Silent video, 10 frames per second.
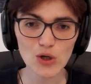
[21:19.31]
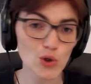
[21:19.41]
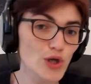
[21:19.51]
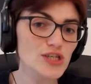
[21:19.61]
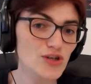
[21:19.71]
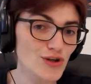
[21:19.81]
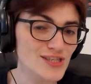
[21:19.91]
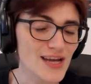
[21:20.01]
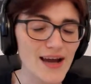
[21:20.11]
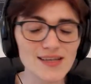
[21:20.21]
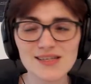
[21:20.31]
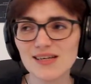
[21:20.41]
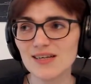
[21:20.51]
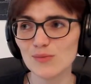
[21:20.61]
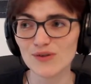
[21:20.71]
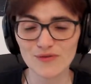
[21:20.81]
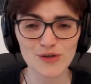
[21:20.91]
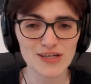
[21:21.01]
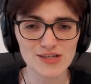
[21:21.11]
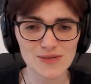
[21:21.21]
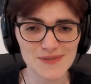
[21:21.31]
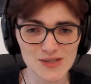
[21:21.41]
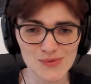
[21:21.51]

lost contact with Voyager because